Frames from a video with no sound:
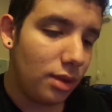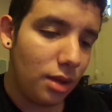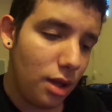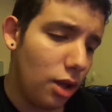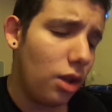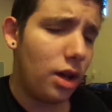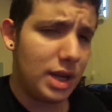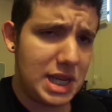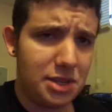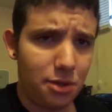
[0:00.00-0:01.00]
lot
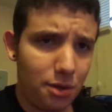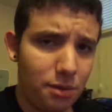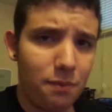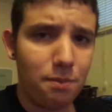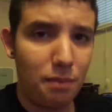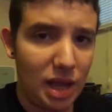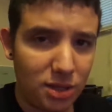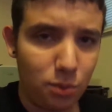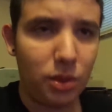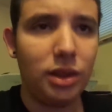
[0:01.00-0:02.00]
easier to
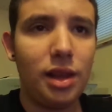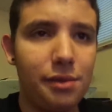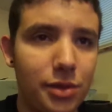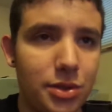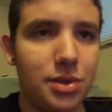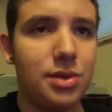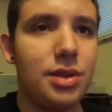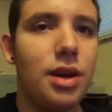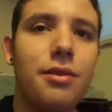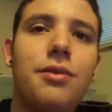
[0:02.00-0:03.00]
mess with levels and
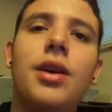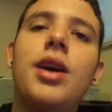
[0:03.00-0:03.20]
stuff